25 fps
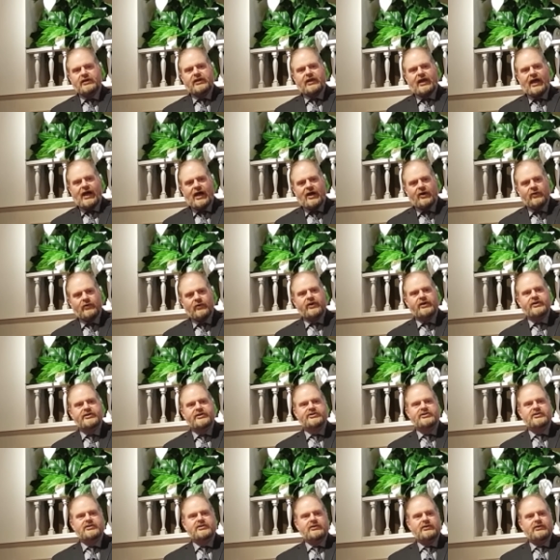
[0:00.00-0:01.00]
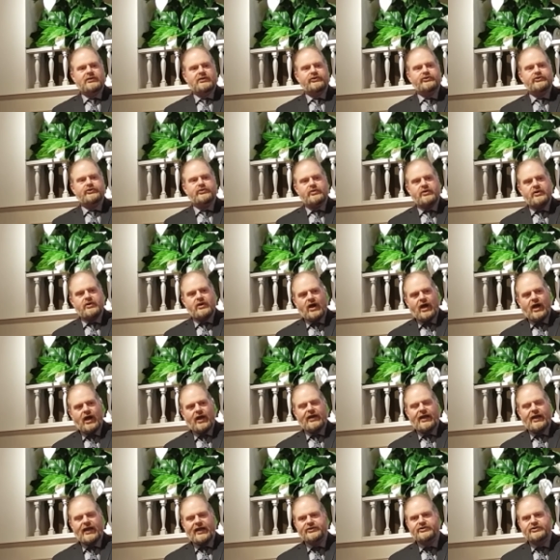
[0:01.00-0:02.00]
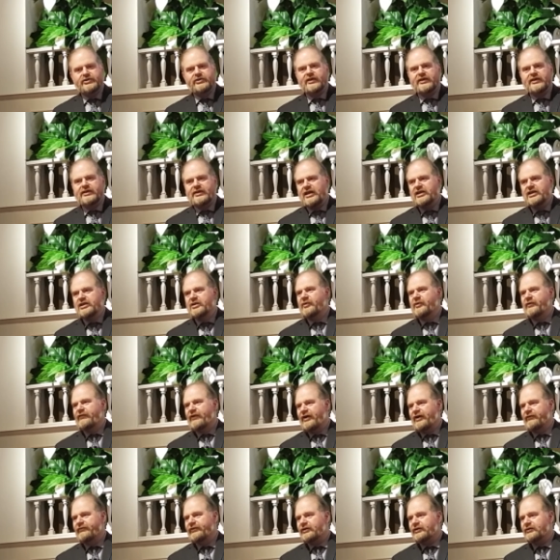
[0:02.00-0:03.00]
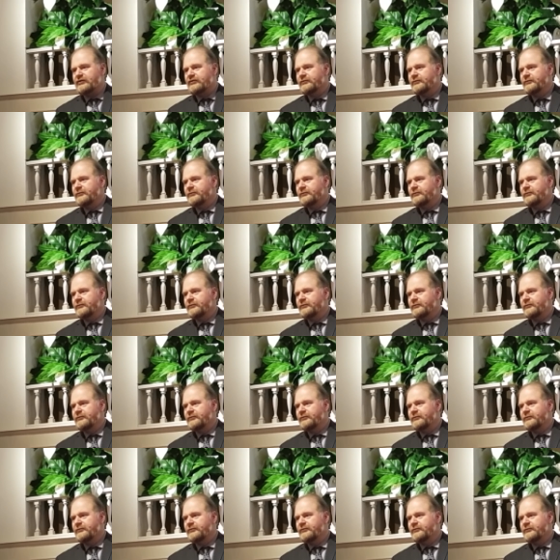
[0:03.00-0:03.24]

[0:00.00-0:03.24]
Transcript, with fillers: Cowards do not enter the kingdom of heaven.